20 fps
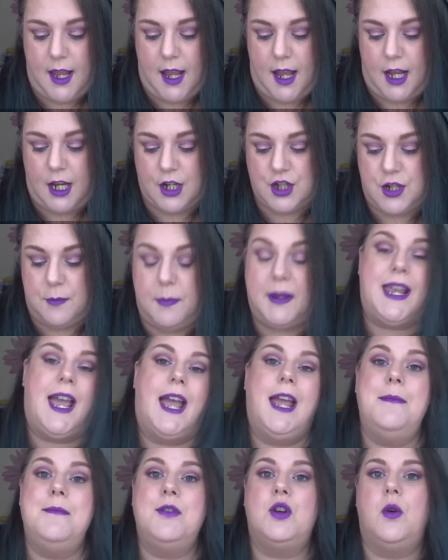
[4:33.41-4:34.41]
Uh, she
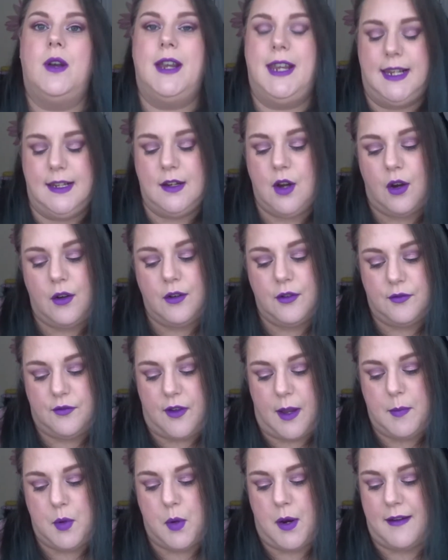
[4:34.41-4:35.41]
became queen on
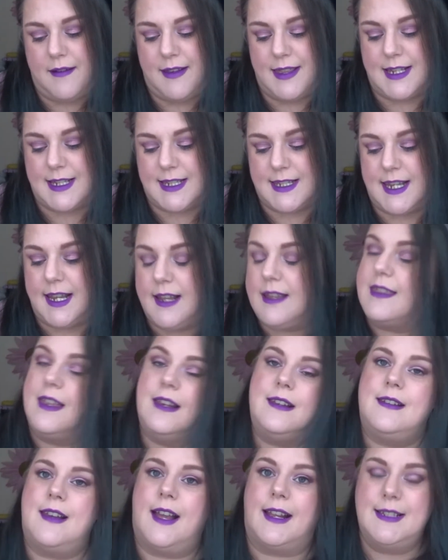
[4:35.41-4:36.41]
February the 6th,
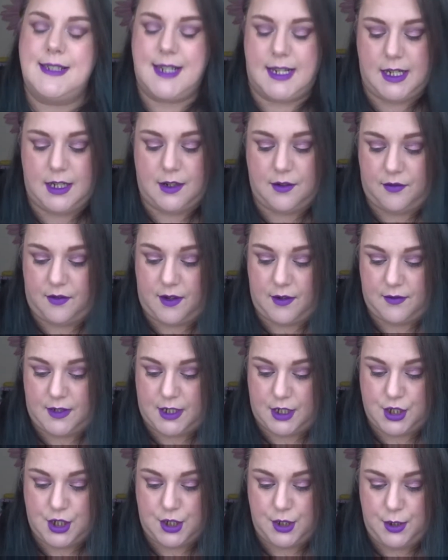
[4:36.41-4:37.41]

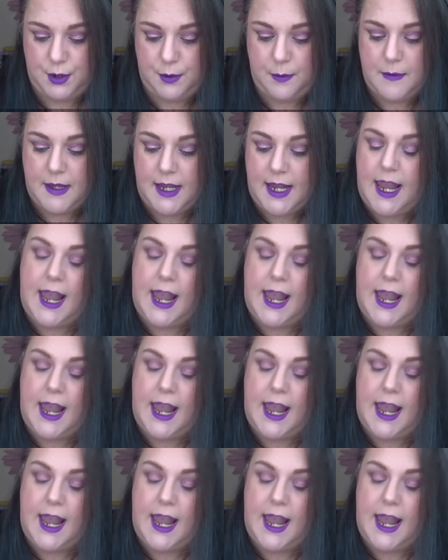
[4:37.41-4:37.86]
1952,